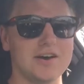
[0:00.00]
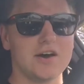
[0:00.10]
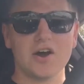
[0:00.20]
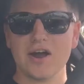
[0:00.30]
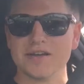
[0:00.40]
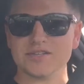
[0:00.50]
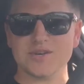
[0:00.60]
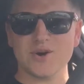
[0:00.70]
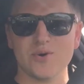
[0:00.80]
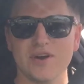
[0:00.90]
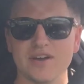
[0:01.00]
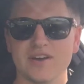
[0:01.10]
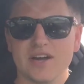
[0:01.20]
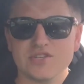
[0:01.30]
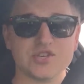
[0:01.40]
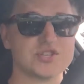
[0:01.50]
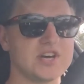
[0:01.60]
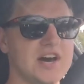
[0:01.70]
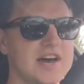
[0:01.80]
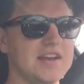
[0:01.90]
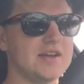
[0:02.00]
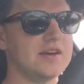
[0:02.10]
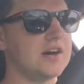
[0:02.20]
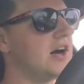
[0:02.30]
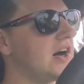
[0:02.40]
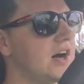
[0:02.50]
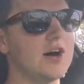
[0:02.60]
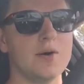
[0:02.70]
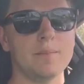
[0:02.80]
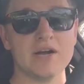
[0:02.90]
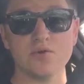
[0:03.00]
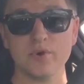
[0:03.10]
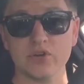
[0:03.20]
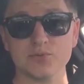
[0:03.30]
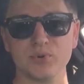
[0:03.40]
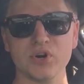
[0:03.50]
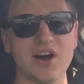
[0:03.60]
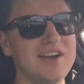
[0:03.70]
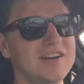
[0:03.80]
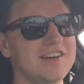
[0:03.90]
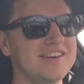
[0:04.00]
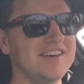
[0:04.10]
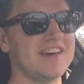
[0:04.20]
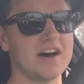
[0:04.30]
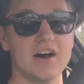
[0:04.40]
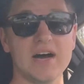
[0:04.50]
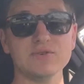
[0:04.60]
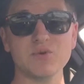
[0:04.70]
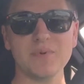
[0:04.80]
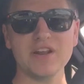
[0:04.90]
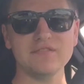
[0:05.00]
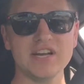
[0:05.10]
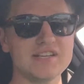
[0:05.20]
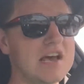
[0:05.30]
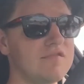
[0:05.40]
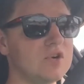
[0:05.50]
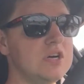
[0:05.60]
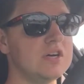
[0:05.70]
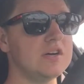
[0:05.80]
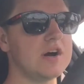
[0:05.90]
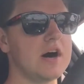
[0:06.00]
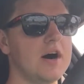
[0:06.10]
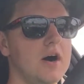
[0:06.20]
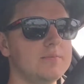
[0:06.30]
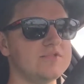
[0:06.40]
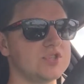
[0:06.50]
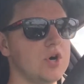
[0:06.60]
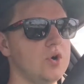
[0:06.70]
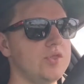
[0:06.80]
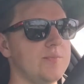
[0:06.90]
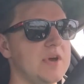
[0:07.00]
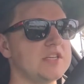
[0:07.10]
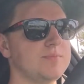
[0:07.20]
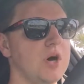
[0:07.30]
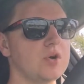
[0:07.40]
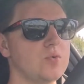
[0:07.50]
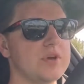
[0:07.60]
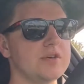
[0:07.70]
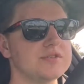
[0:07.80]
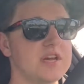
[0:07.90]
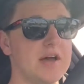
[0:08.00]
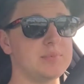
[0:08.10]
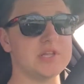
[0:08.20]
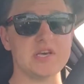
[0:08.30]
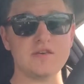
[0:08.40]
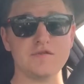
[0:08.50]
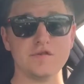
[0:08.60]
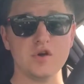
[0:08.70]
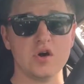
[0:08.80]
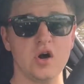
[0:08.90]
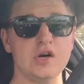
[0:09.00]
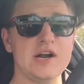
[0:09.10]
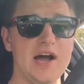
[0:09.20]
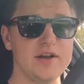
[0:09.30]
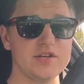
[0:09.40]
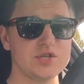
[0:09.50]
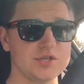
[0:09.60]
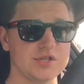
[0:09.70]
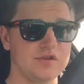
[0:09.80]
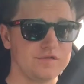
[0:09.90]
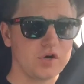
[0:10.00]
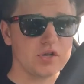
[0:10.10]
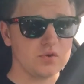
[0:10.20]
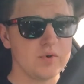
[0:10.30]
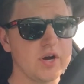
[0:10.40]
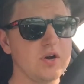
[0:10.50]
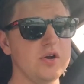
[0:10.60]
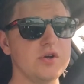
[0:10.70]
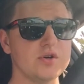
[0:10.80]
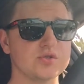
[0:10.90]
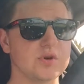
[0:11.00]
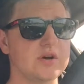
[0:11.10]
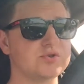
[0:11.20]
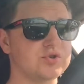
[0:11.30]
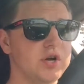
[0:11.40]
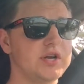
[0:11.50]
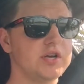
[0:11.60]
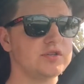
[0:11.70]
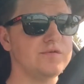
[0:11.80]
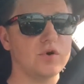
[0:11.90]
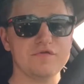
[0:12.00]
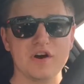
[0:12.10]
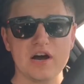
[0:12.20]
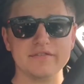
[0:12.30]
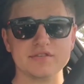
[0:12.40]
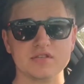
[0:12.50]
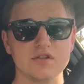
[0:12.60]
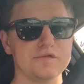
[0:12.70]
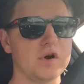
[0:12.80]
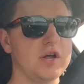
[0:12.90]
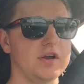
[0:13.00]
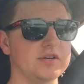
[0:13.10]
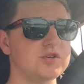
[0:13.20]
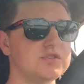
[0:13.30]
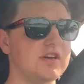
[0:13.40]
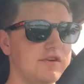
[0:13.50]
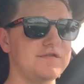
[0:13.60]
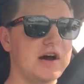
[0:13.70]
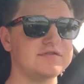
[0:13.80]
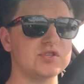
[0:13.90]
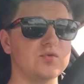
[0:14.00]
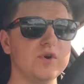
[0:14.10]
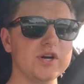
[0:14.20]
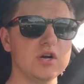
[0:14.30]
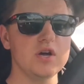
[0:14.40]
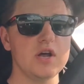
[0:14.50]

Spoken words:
Alright, so I just got my new wheels put on. It was a bit of an endeavor. So the base model wheels, I believe, are 9 inches in the front and the rear. So I was running 245s in the front and 275s in the rear.